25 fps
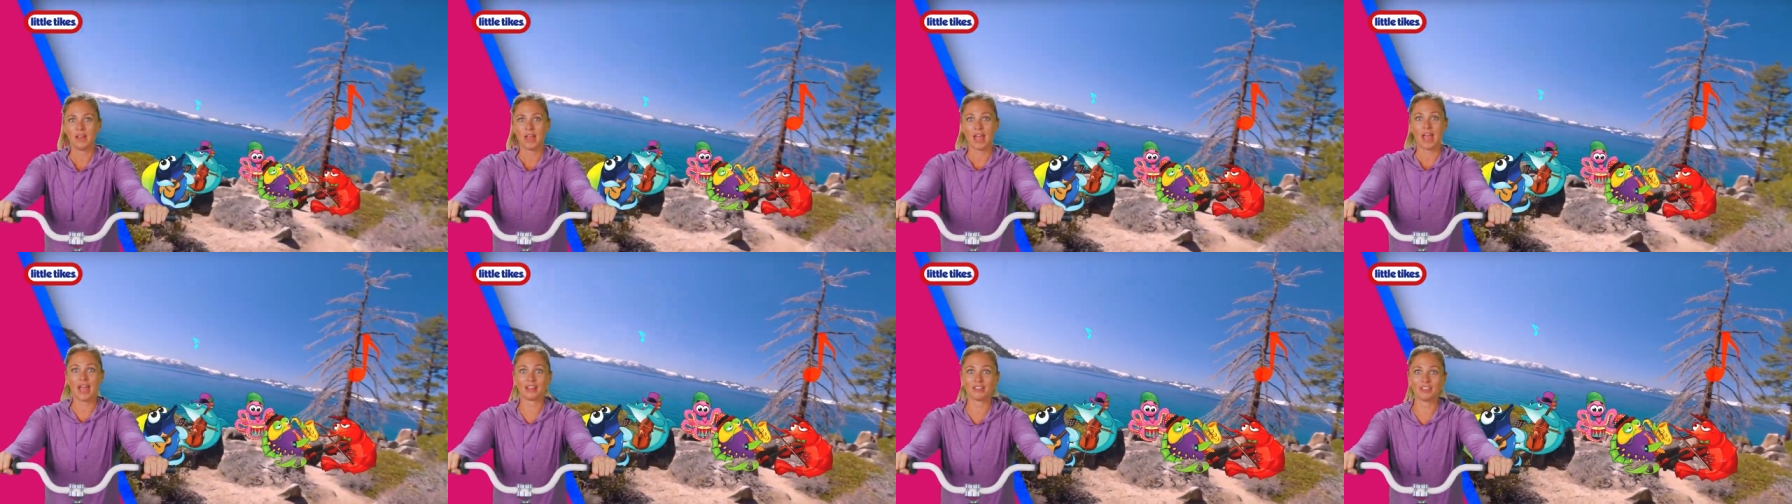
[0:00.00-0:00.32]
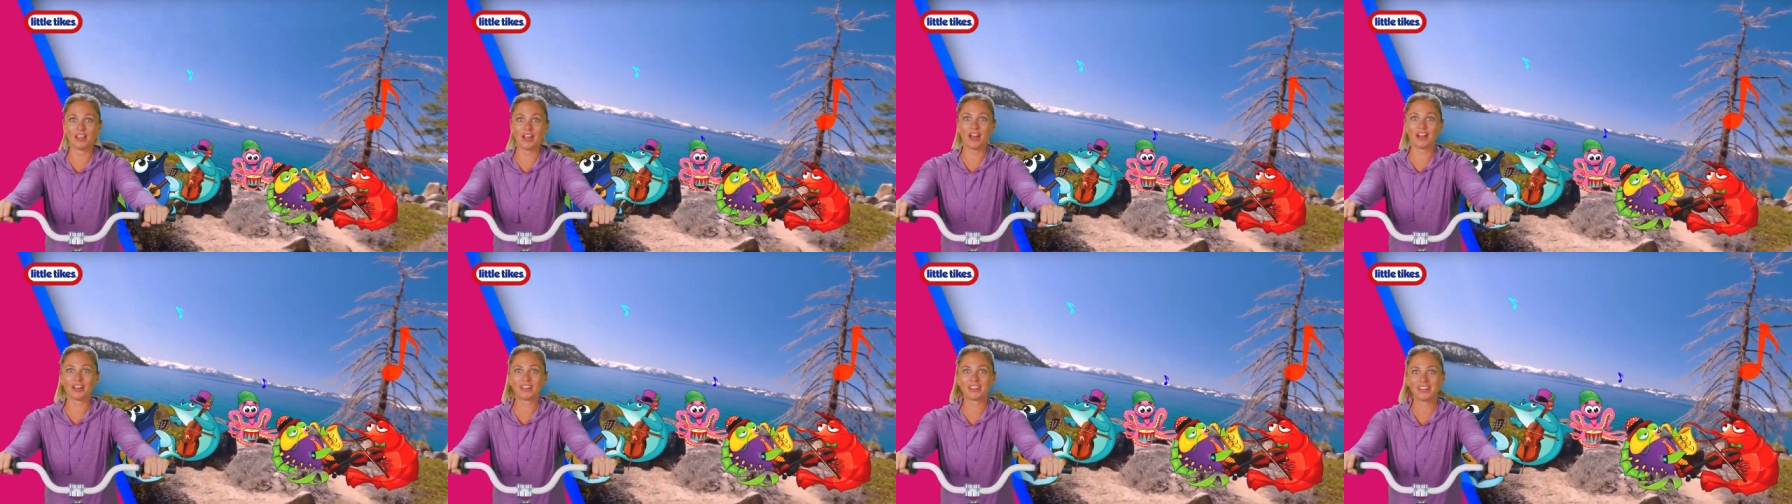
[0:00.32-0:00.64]
Hey,
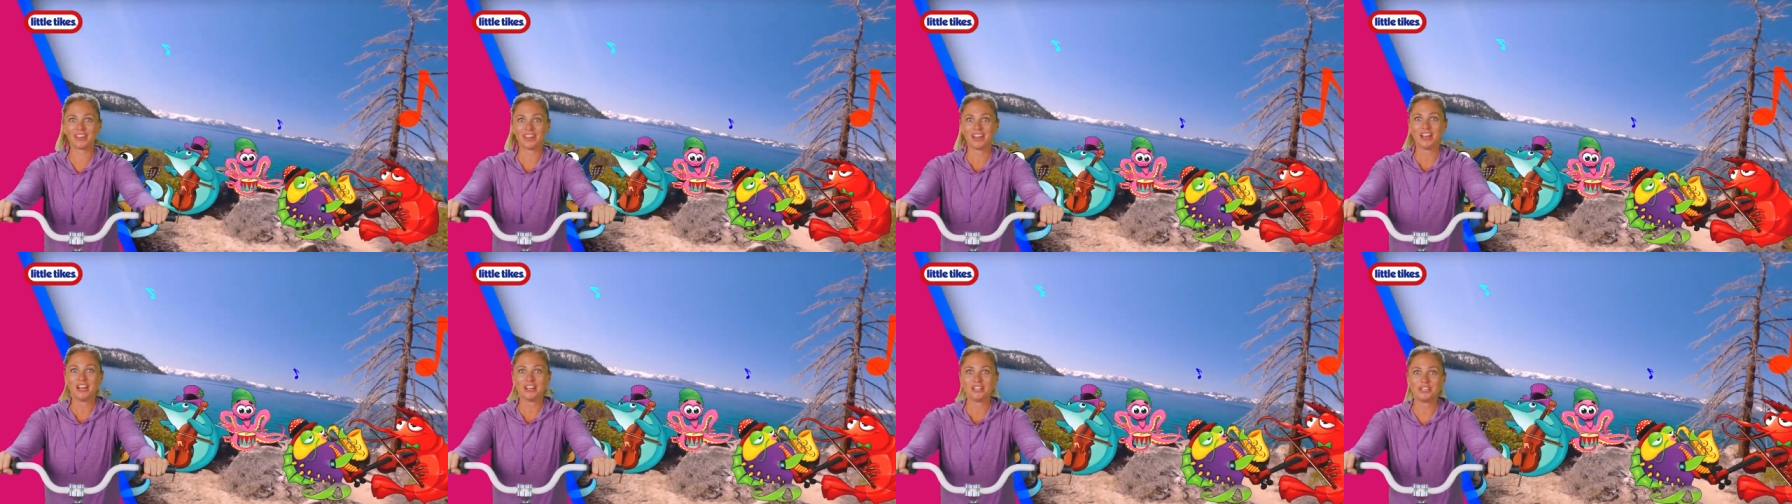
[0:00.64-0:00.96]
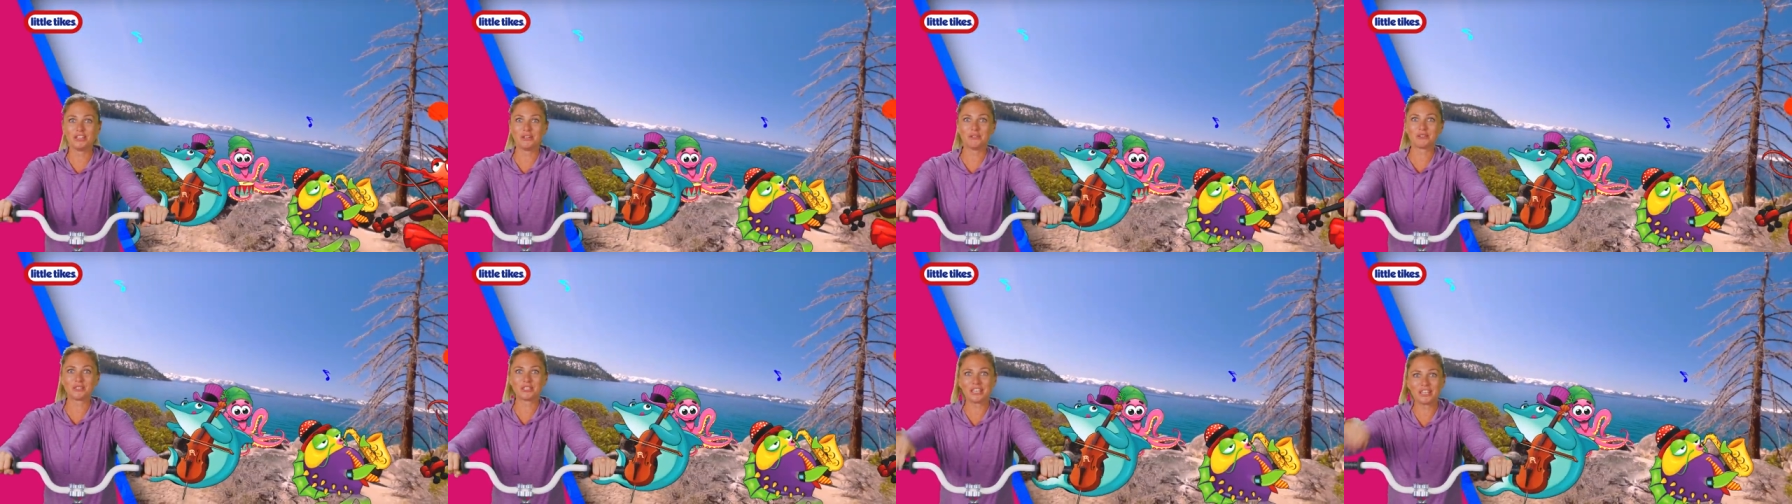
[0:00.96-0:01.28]
look,
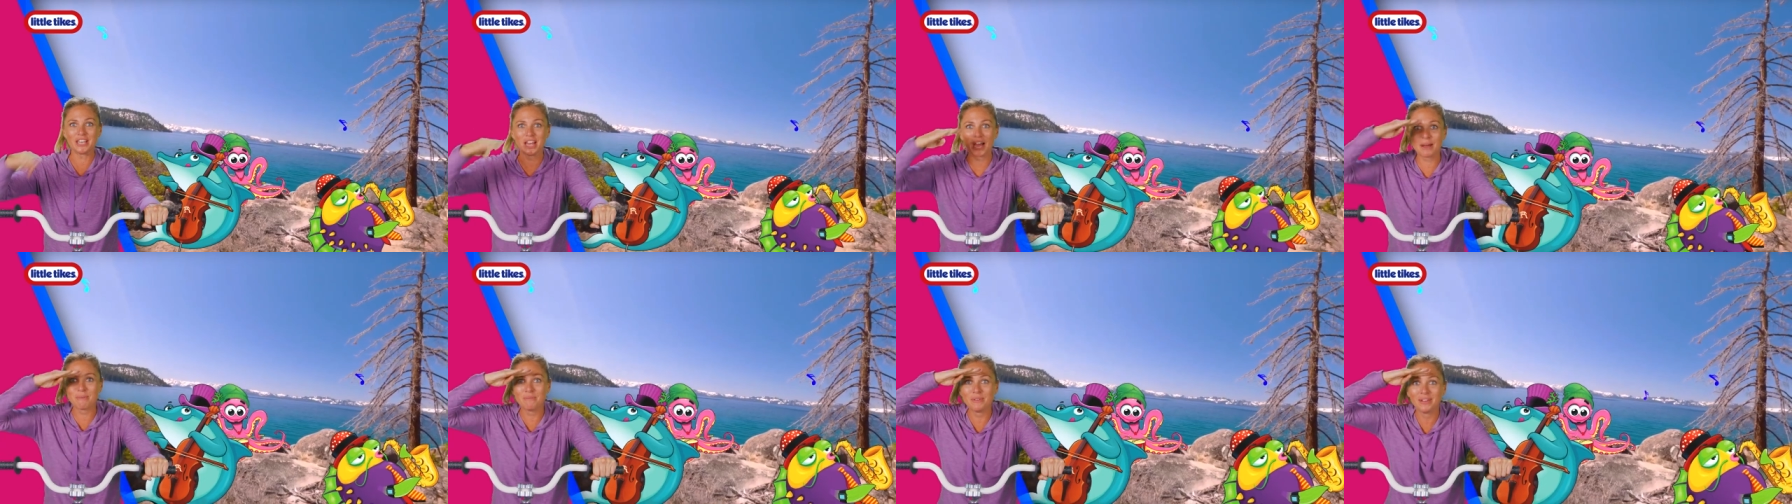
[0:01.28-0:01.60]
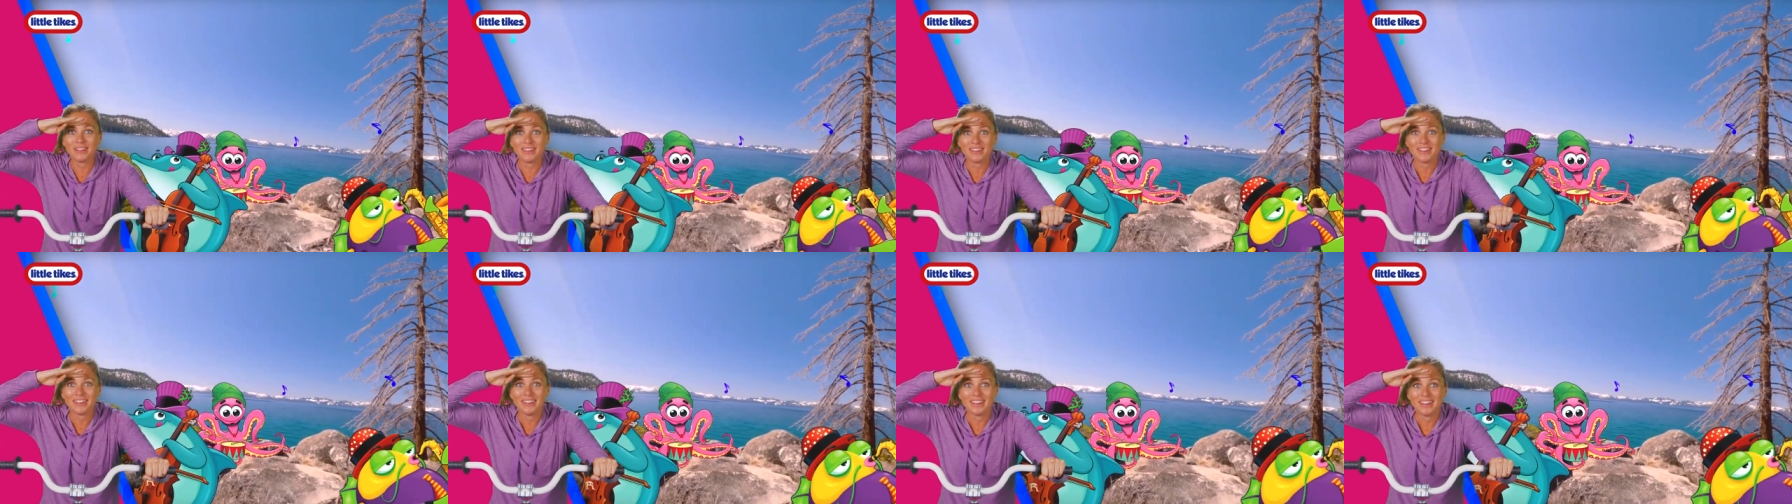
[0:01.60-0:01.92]
do you see them?
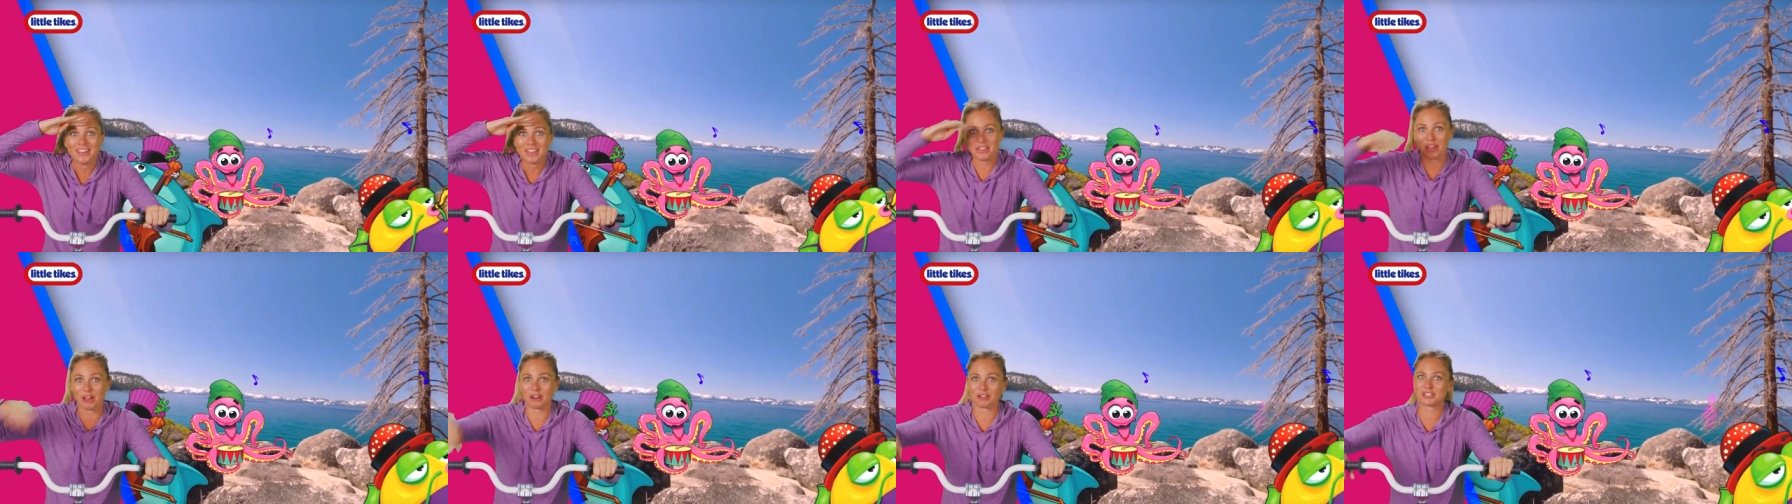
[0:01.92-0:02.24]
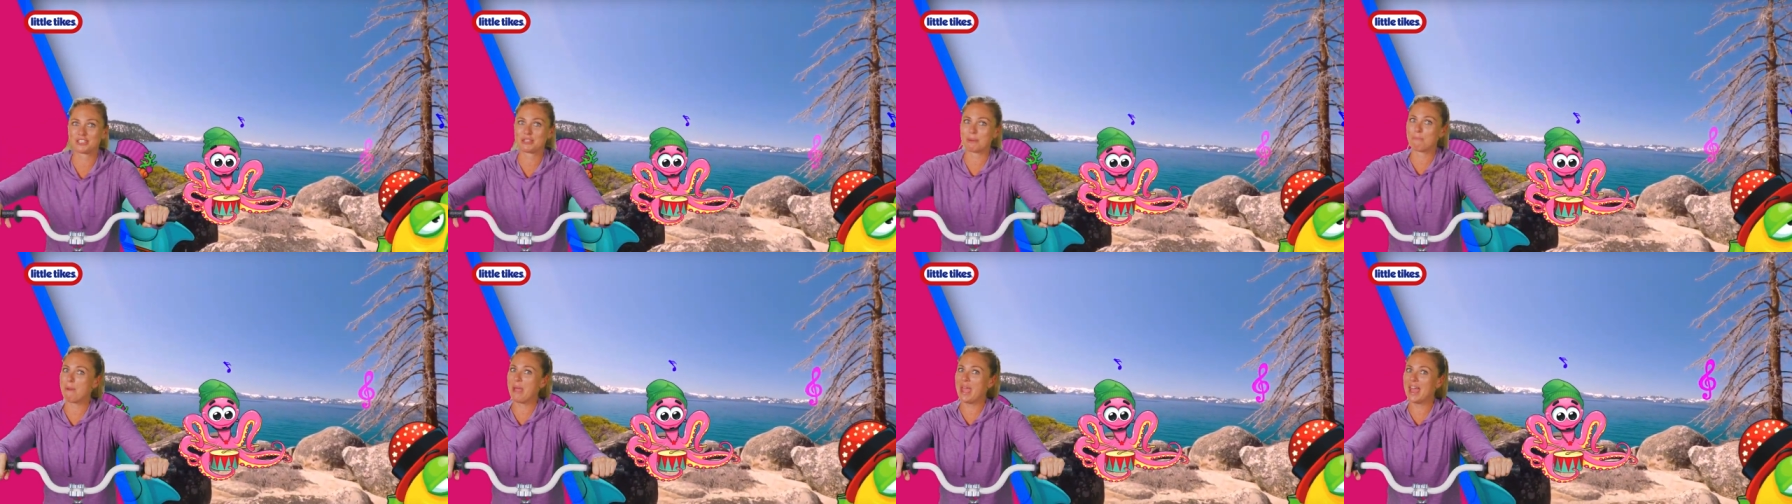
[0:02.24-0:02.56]
There's
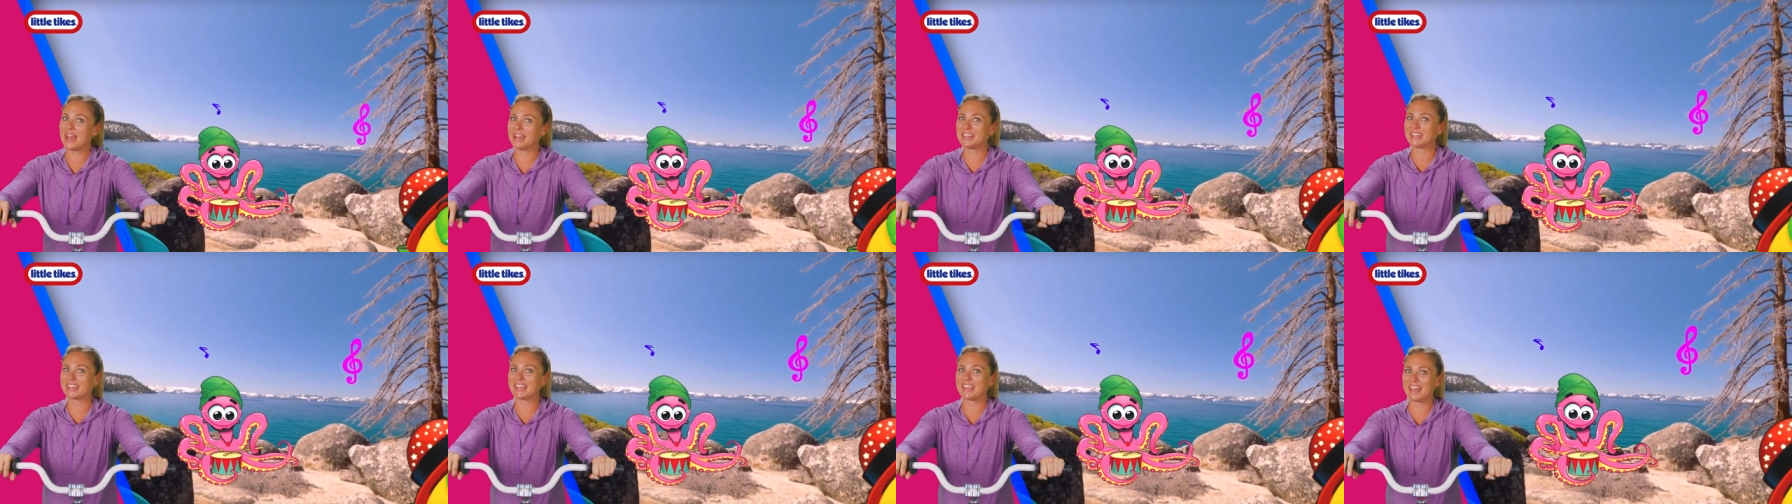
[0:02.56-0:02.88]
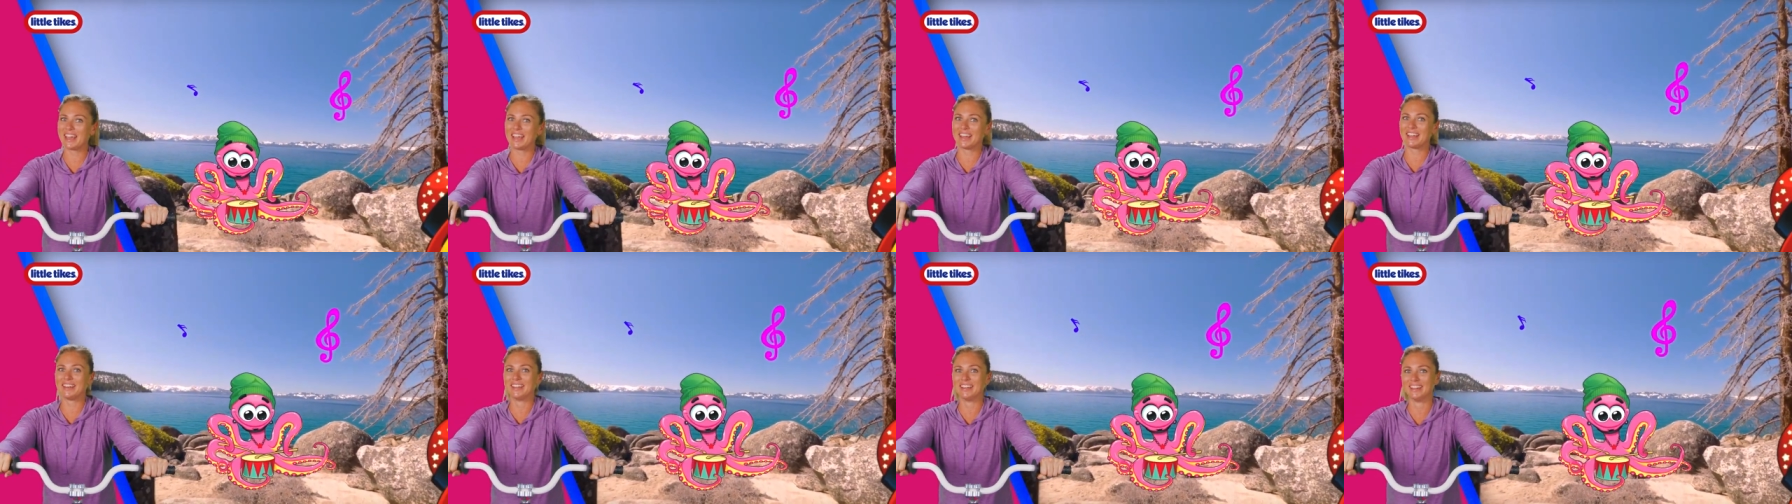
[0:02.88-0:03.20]
the band
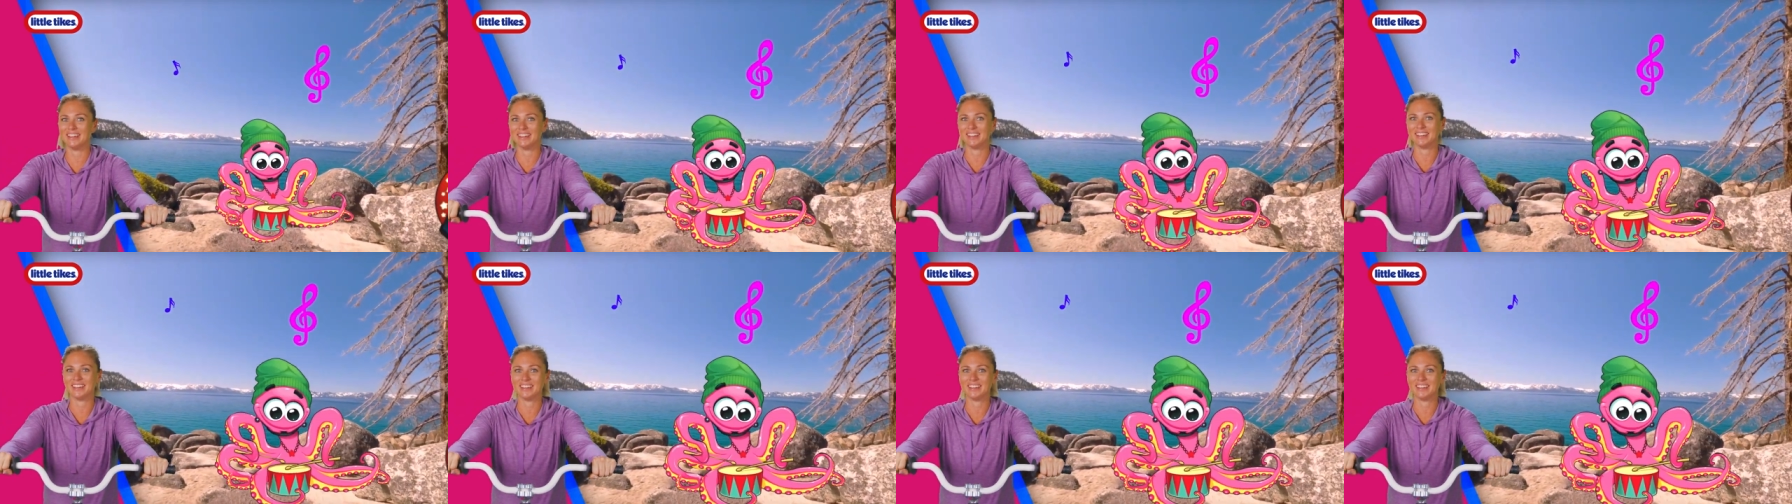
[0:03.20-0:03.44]
again.